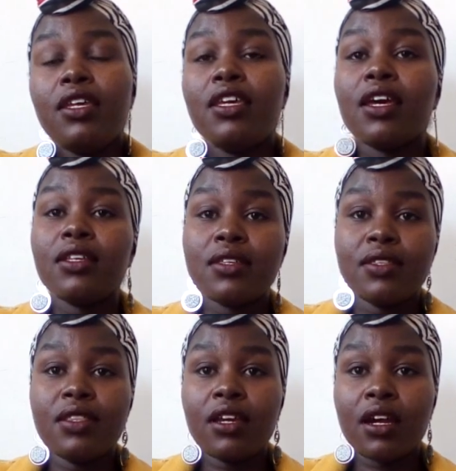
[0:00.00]

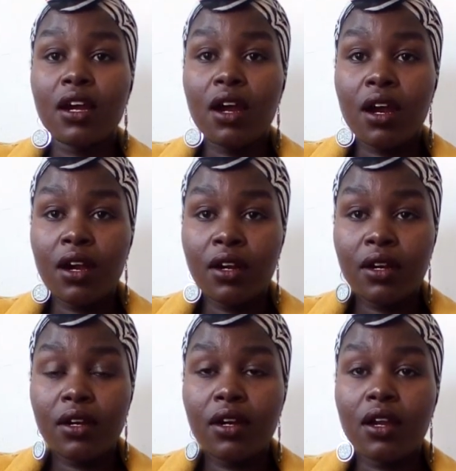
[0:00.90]
Yes, there are
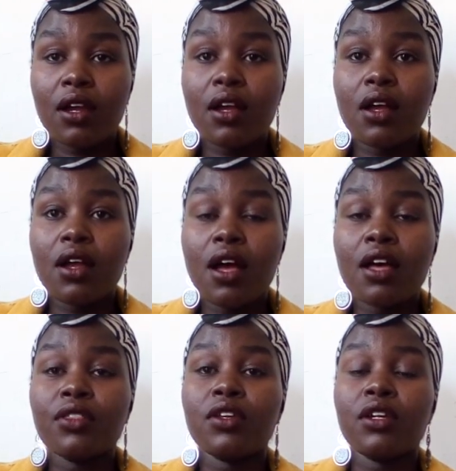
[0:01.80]

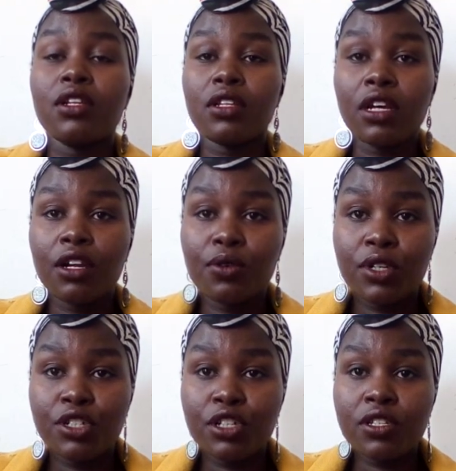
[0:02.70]
other
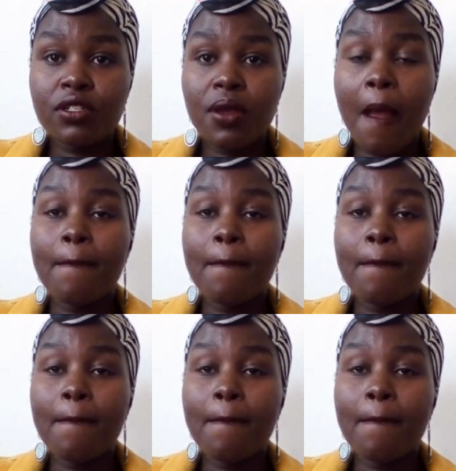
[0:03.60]
languages,